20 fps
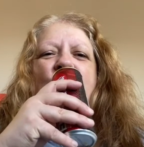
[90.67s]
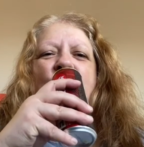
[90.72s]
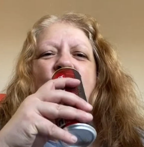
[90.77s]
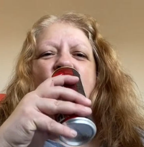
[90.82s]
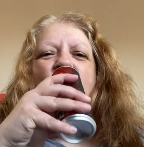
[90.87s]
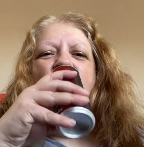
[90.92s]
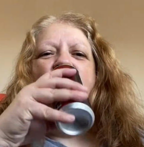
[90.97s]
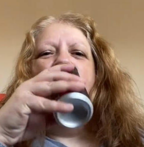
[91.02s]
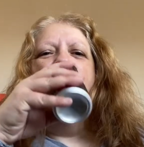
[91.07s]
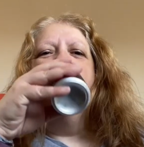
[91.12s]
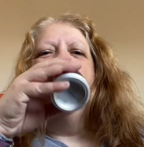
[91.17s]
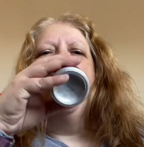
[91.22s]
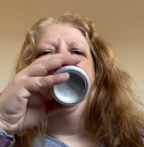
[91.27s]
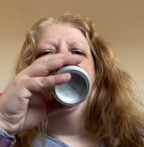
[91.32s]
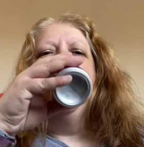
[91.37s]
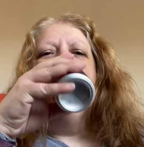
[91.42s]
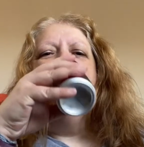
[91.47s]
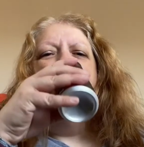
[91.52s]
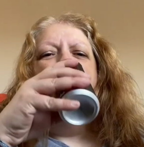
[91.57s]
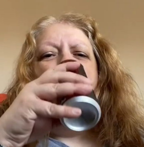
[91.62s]

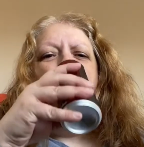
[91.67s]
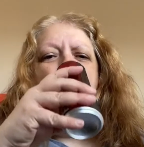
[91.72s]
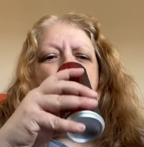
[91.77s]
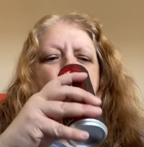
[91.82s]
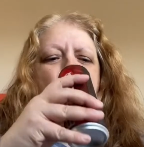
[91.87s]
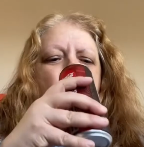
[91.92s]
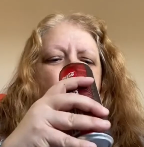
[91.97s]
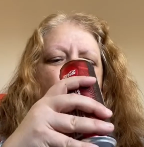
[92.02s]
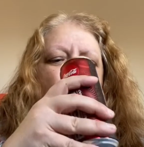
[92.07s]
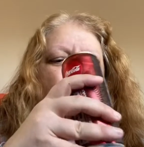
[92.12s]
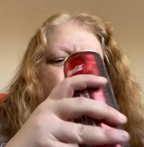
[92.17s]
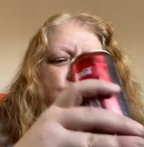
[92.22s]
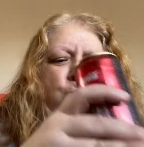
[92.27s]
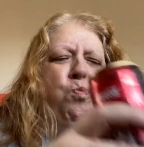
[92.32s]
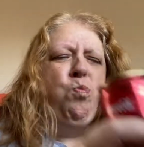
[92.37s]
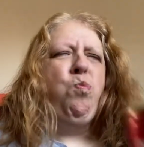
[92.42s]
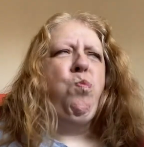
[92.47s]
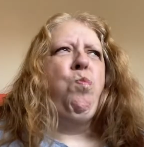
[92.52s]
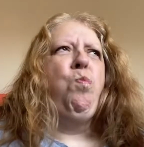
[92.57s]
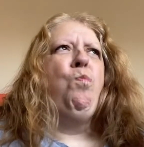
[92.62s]

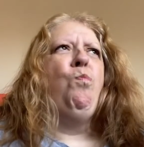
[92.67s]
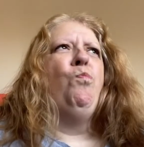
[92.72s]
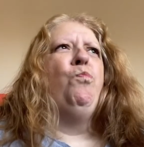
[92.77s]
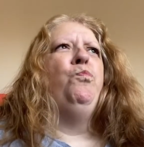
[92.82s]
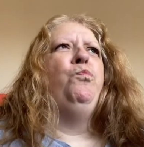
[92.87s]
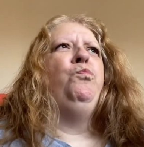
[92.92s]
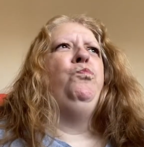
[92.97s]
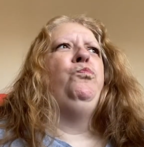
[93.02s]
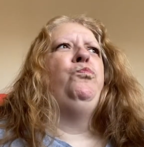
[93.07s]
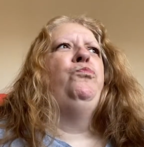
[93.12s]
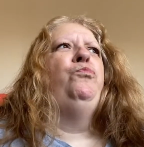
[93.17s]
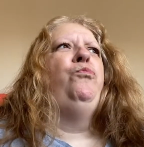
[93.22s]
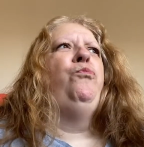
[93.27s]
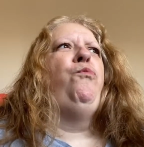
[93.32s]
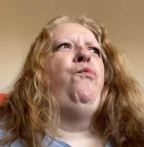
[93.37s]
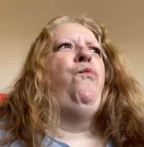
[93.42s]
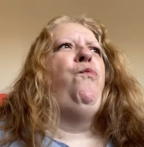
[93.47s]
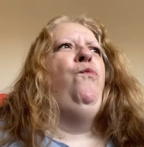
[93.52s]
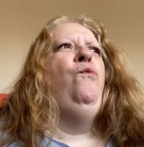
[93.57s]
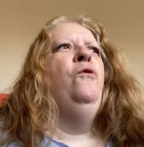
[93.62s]

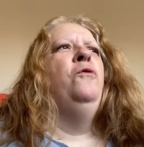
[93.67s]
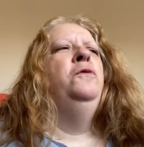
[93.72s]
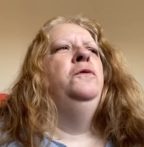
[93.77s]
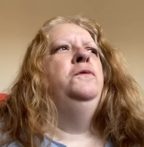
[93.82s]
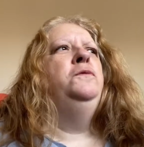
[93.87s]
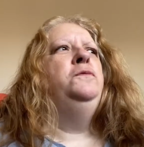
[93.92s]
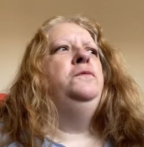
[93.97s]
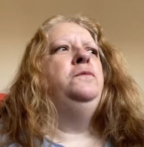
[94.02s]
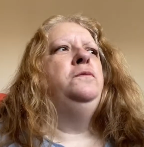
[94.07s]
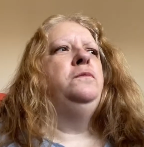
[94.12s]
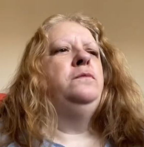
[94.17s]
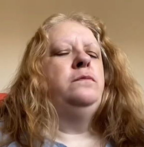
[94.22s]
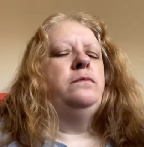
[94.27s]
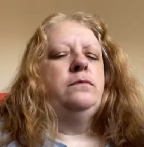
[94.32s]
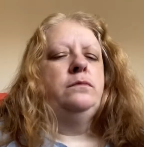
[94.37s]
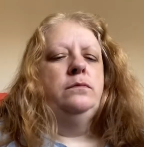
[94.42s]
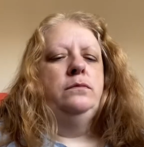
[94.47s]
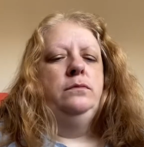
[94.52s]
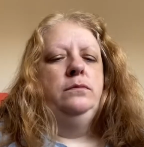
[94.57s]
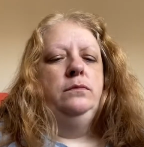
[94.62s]

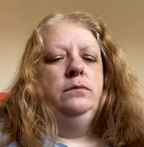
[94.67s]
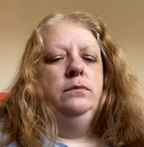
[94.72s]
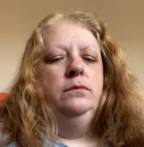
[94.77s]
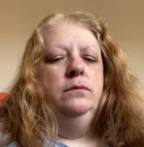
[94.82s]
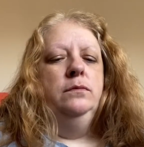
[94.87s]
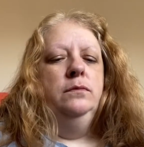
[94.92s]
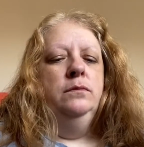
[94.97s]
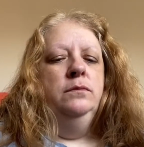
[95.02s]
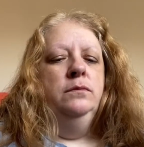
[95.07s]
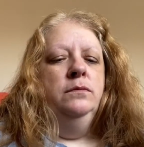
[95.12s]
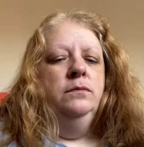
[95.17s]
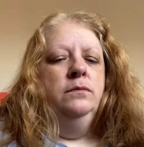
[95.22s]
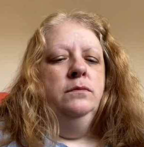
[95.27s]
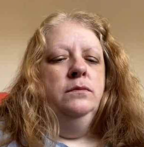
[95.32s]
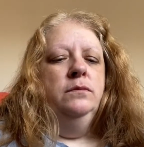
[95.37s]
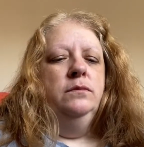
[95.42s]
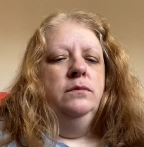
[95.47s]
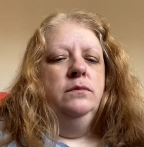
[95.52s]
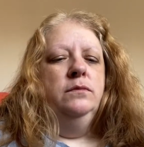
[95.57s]
(no one is talking)